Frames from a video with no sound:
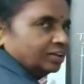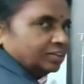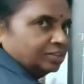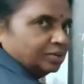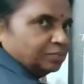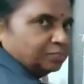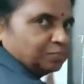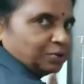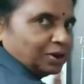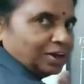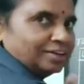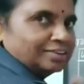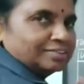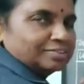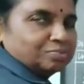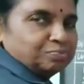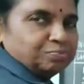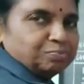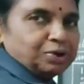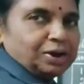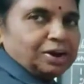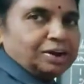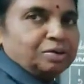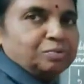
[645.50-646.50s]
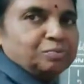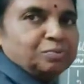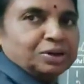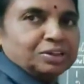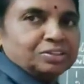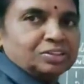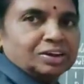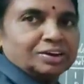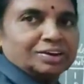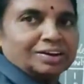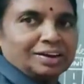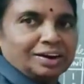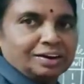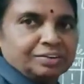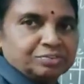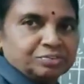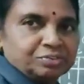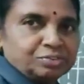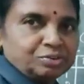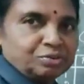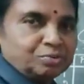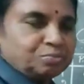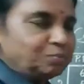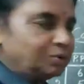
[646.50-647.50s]
the price paid by the
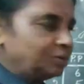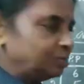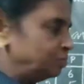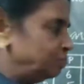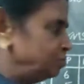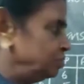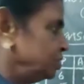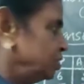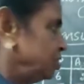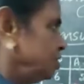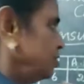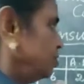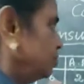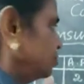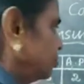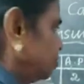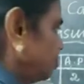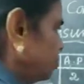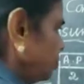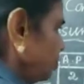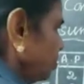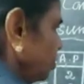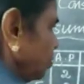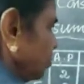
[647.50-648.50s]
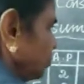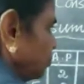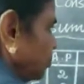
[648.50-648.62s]
consumer. So